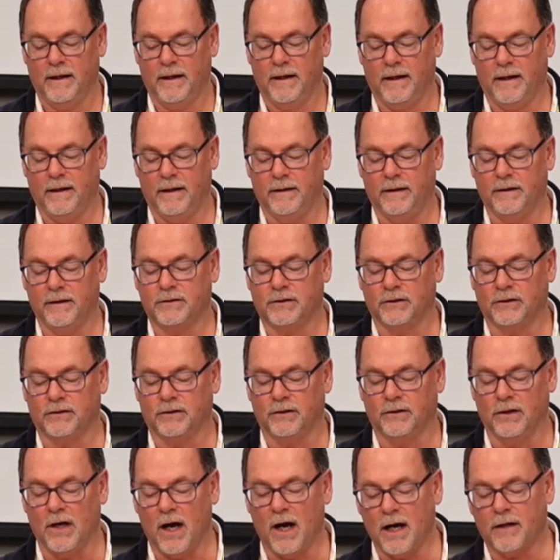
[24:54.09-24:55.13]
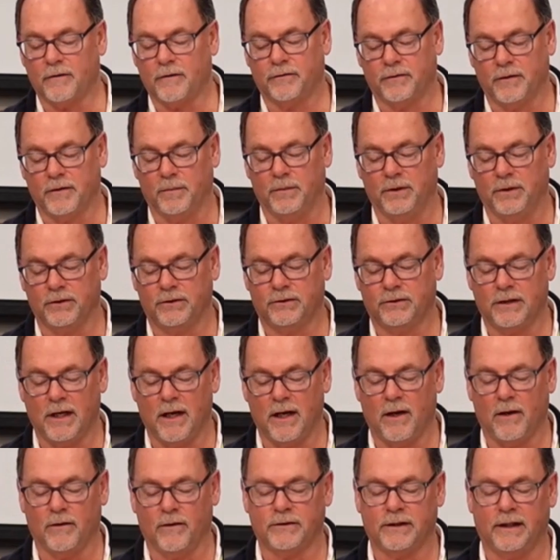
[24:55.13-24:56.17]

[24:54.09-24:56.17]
And this is not from yourselves,